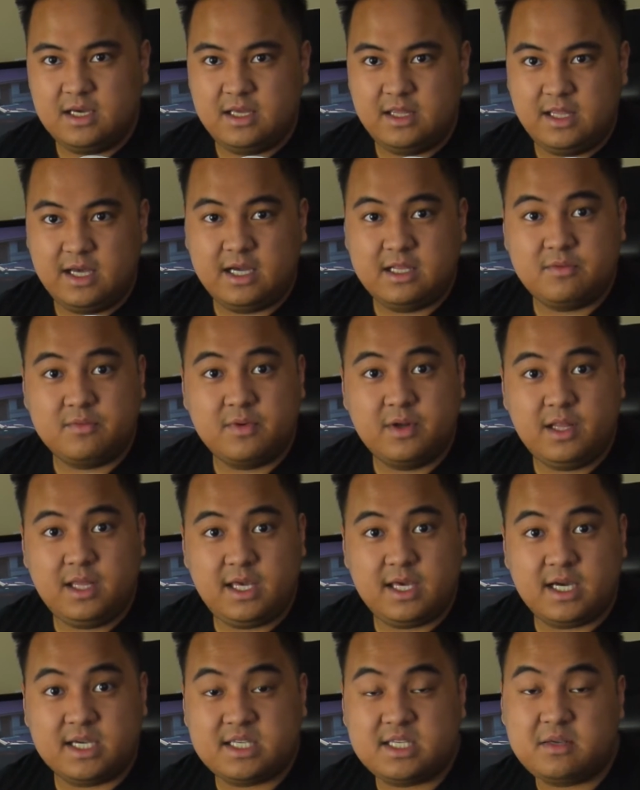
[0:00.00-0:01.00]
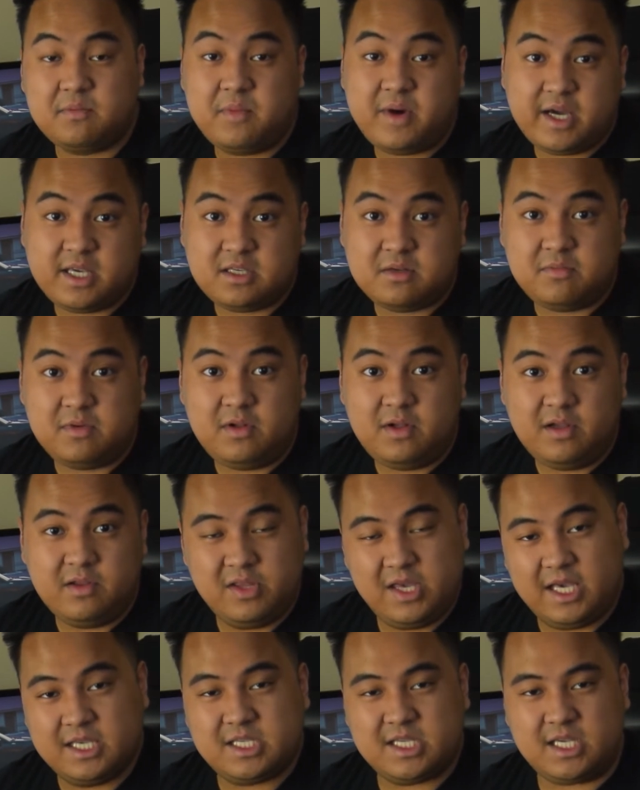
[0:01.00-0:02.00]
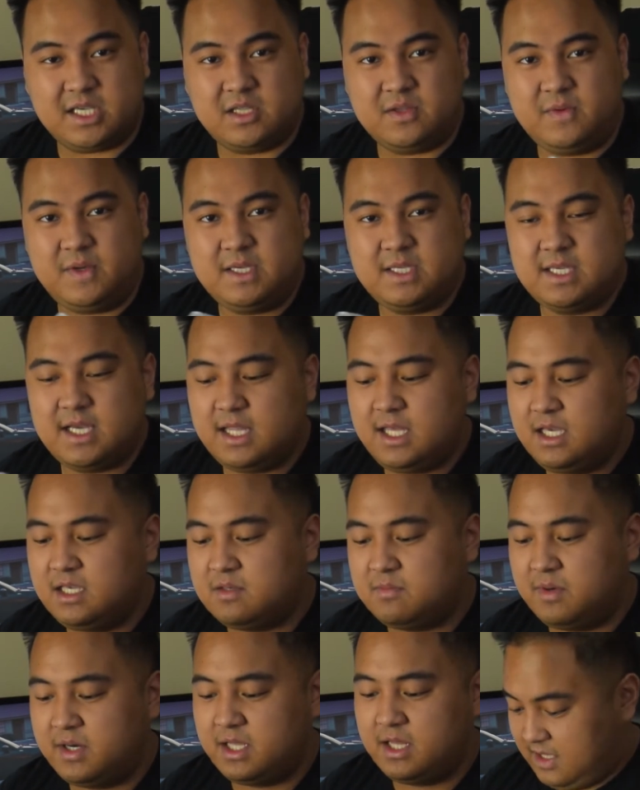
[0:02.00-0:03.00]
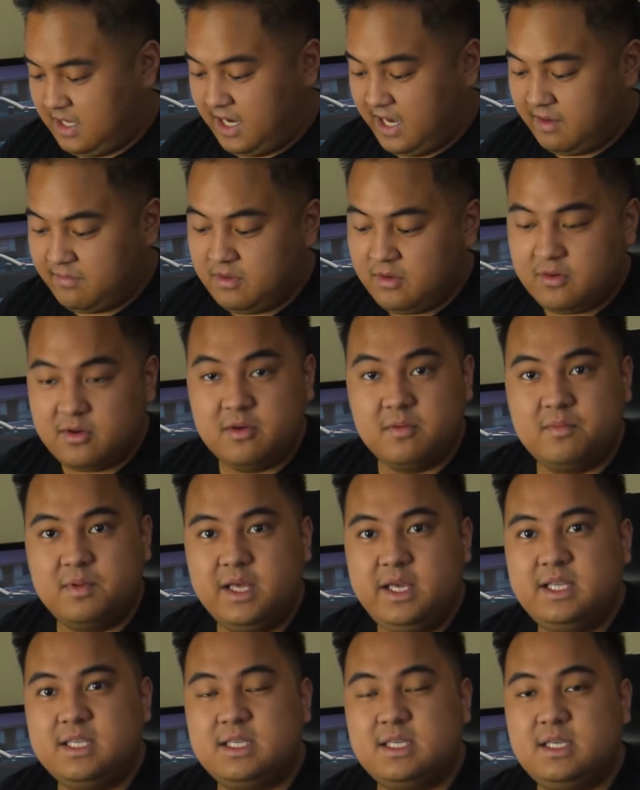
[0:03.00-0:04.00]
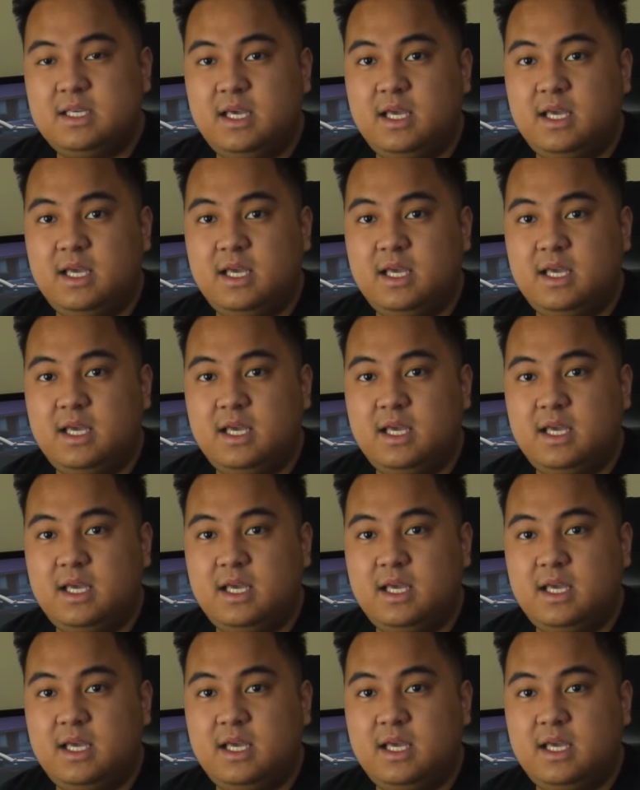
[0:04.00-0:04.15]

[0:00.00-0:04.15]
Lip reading: not really customizable, only has like 3 settings, but I have no complaints.